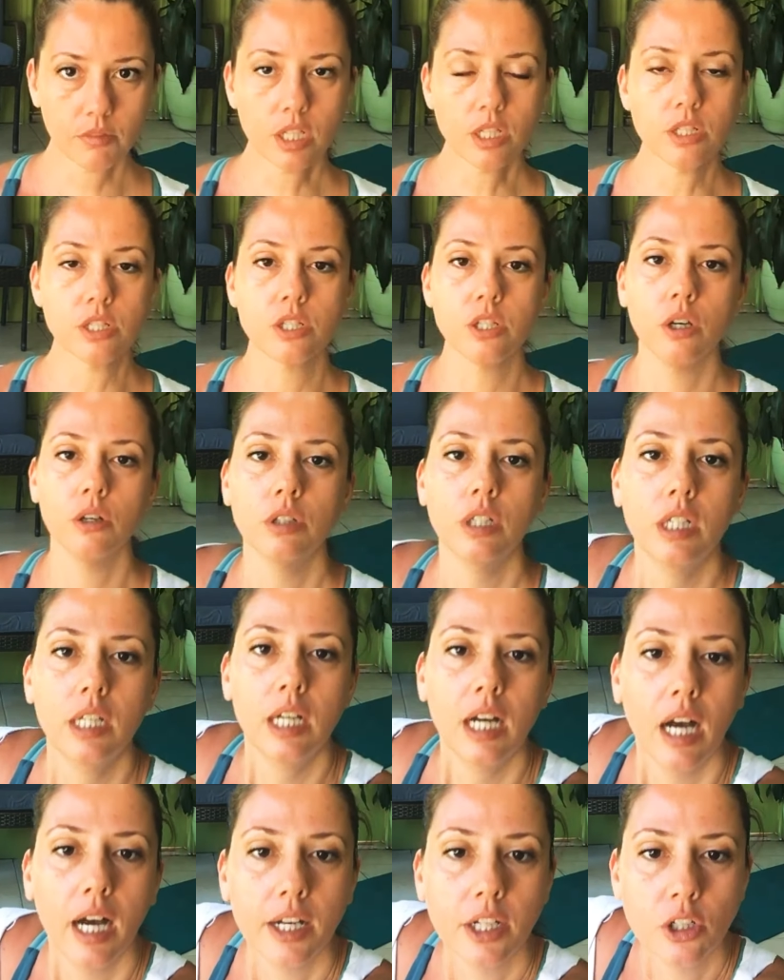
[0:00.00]
So
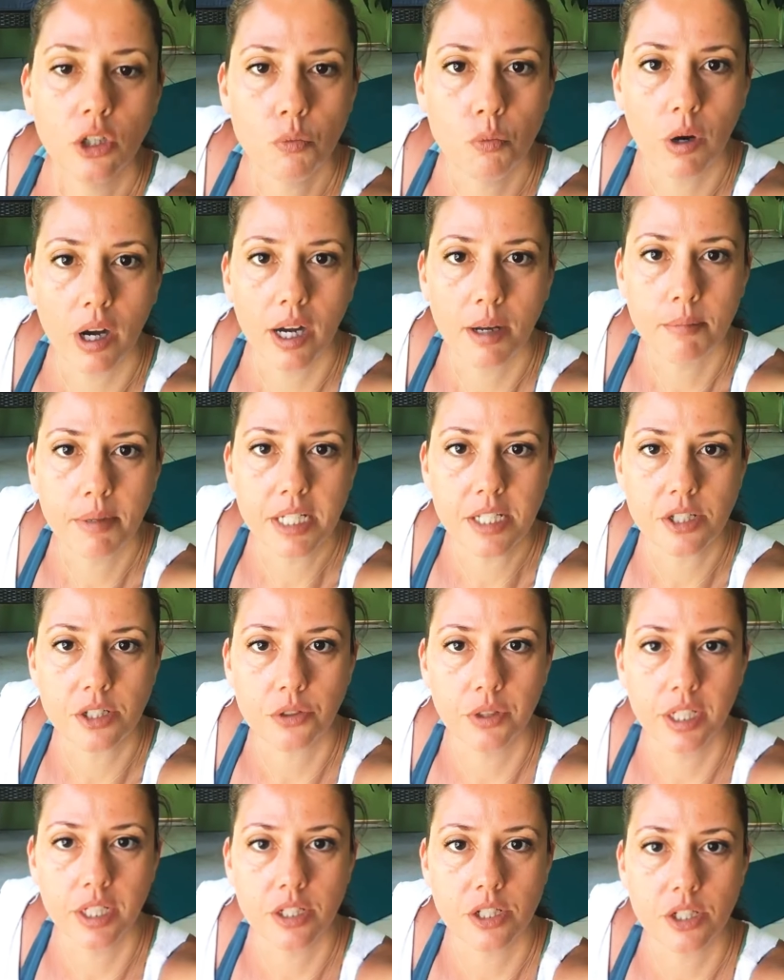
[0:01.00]
I don't know why my
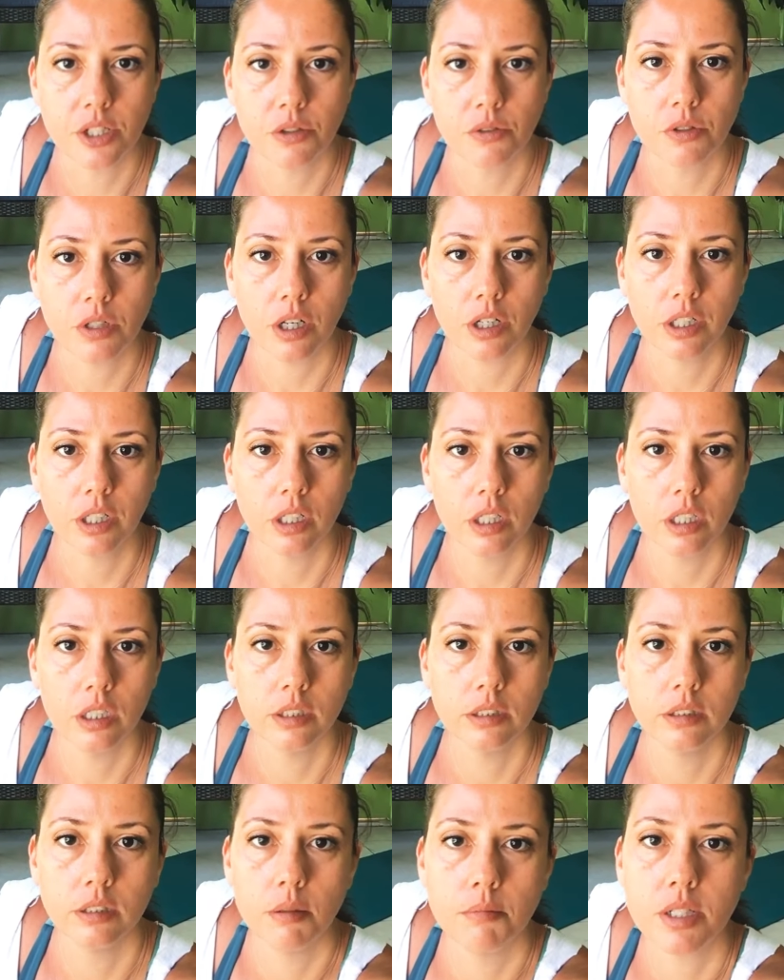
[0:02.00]
screen is so dark, y'all.
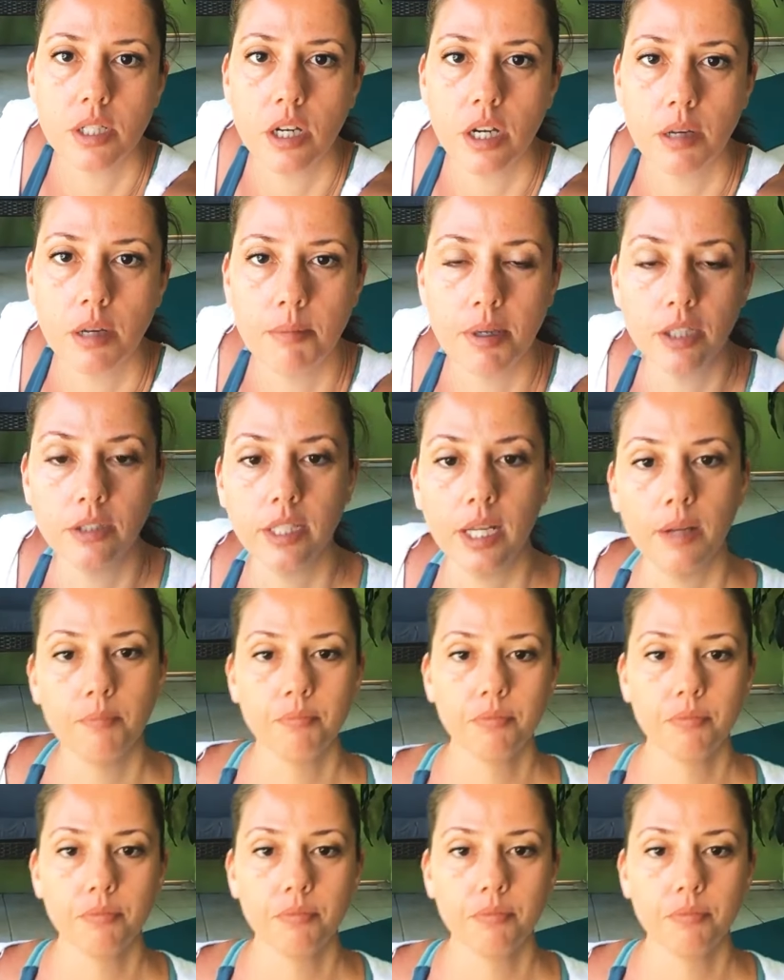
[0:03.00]
I'm sorry about that.